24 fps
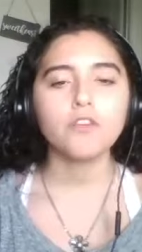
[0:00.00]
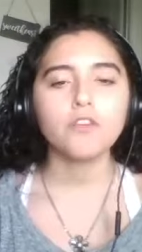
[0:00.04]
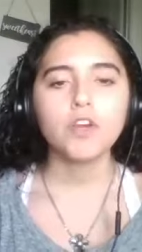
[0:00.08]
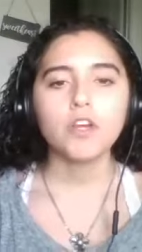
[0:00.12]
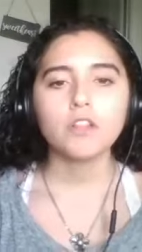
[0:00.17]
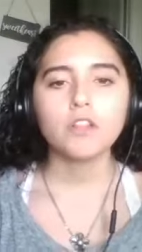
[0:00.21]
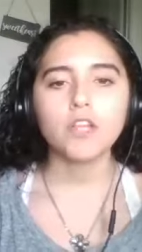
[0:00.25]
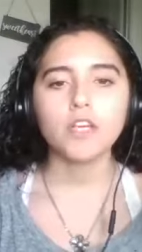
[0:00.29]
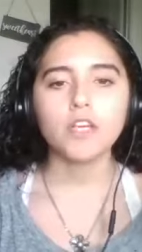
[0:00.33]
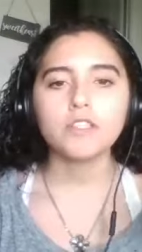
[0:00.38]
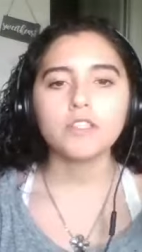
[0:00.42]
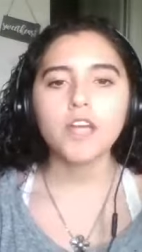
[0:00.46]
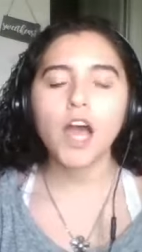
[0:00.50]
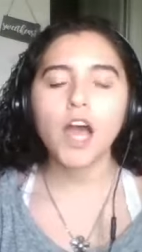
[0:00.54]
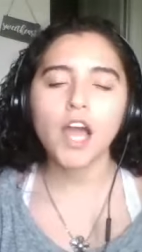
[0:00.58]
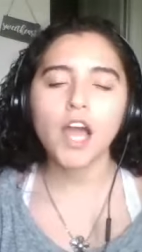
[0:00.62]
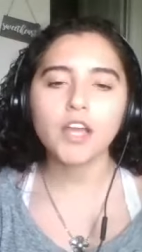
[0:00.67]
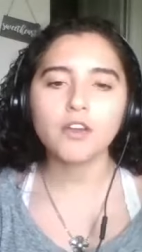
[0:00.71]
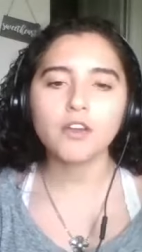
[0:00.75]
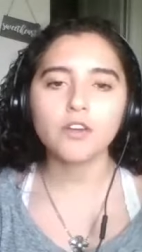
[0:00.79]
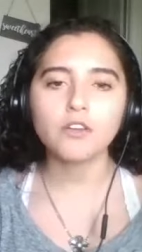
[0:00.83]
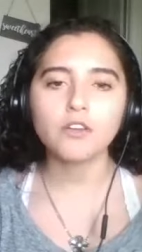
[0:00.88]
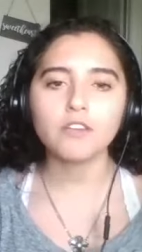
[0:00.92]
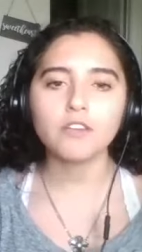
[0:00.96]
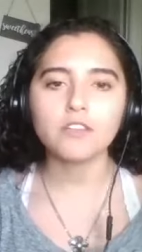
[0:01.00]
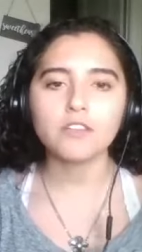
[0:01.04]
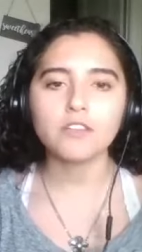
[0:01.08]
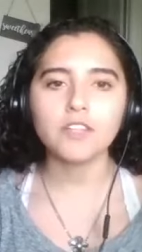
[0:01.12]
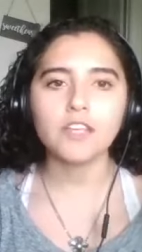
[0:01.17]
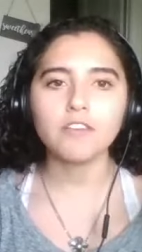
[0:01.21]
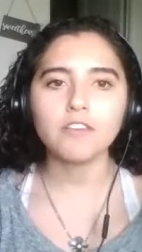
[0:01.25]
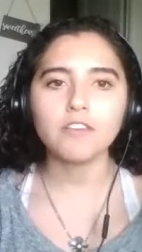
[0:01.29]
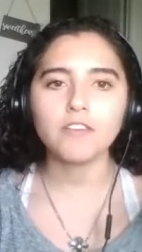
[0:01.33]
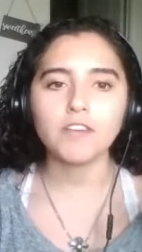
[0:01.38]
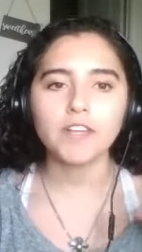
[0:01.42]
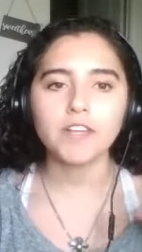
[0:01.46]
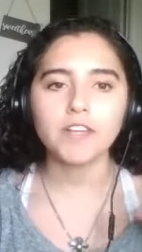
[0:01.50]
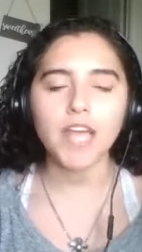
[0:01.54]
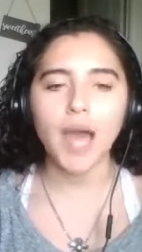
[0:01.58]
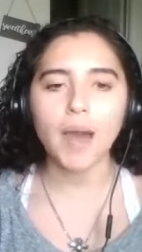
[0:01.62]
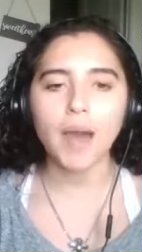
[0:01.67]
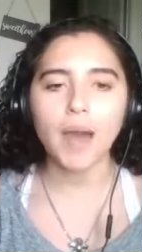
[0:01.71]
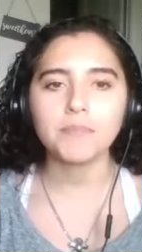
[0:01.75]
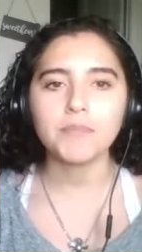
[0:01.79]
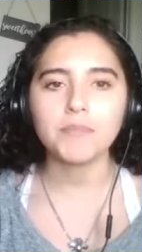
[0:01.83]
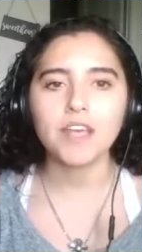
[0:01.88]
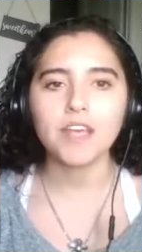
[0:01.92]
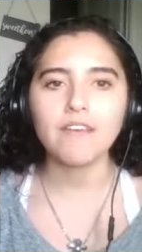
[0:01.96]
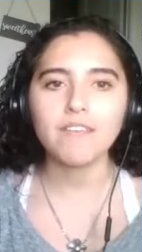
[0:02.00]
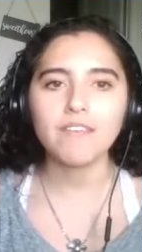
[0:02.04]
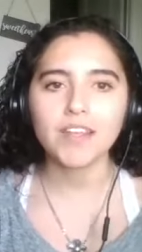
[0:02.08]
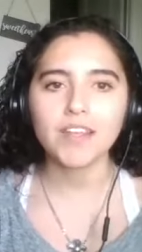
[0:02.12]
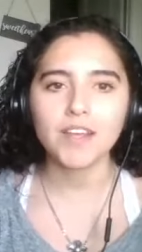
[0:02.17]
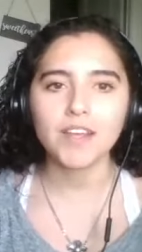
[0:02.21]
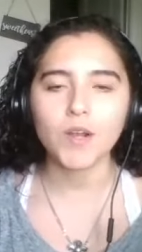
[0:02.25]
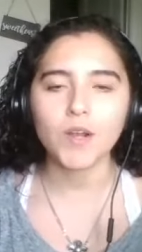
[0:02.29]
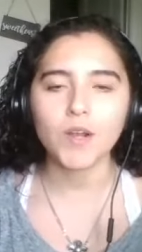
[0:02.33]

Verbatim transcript: like tigers live in captivity or